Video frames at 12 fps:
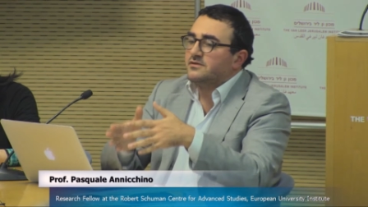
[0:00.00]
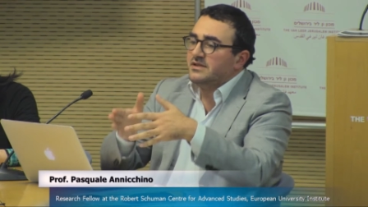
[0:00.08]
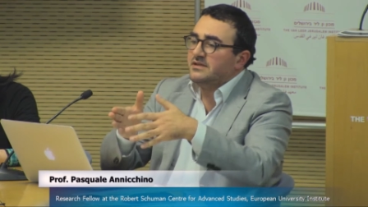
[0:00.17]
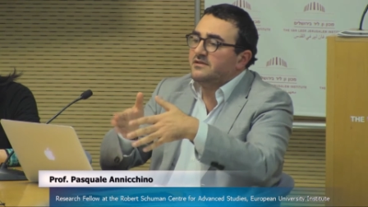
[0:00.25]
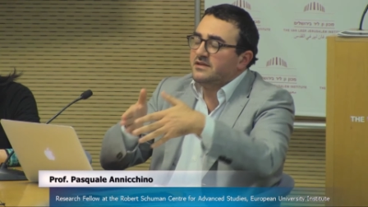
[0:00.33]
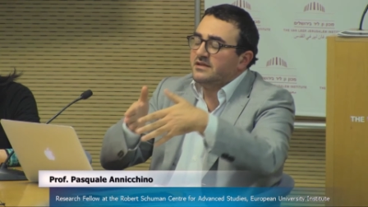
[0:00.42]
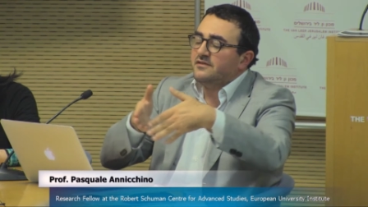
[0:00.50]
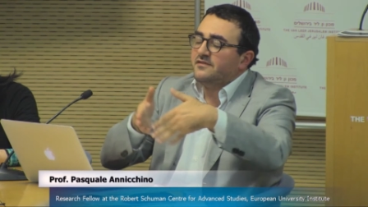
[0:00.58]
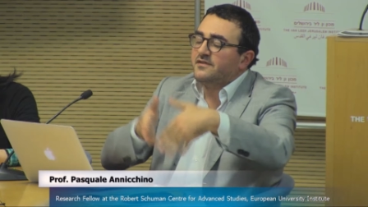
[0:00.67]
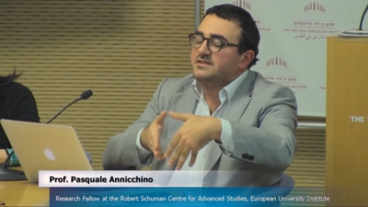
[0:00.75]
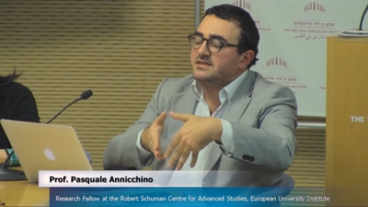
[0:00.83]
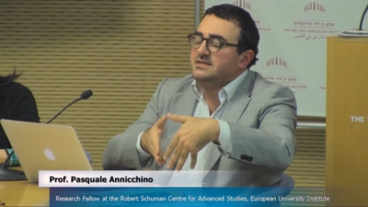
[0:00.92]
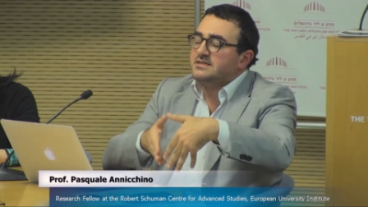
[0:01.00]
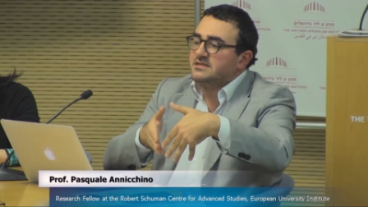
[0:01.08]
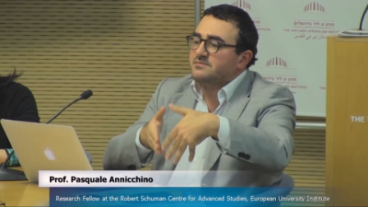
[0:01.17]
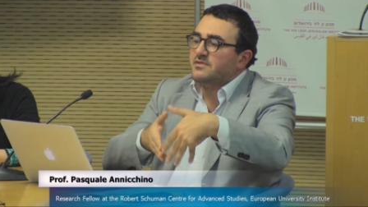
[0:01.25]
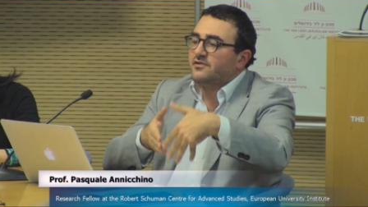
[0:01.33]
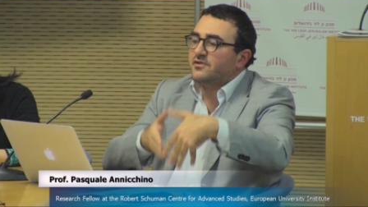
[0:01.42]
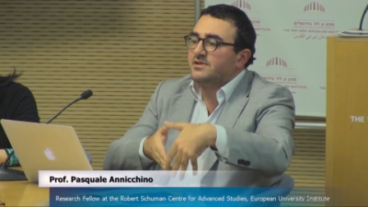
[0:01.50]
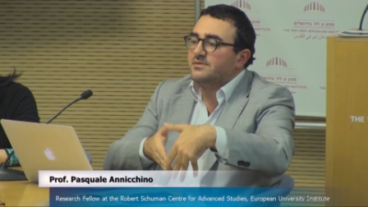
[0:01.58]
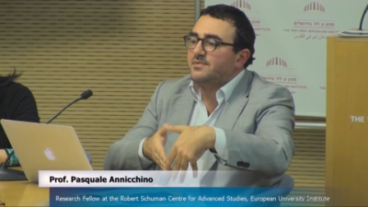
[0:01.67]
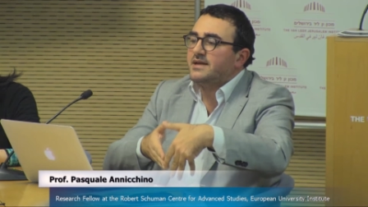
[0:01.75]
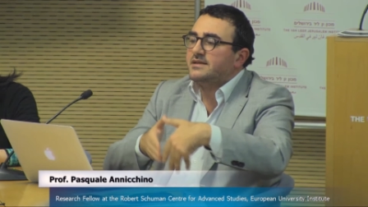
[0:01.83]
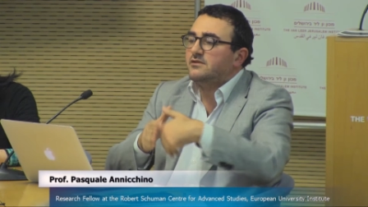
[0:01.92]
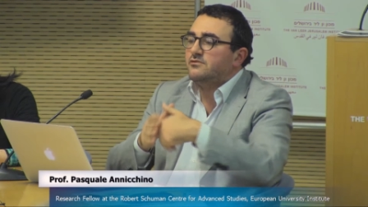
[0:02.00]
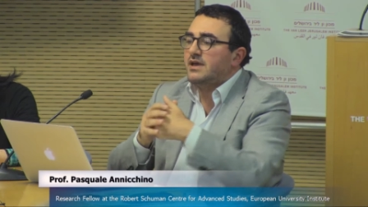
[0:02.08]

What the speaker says: in the first instance before the panel,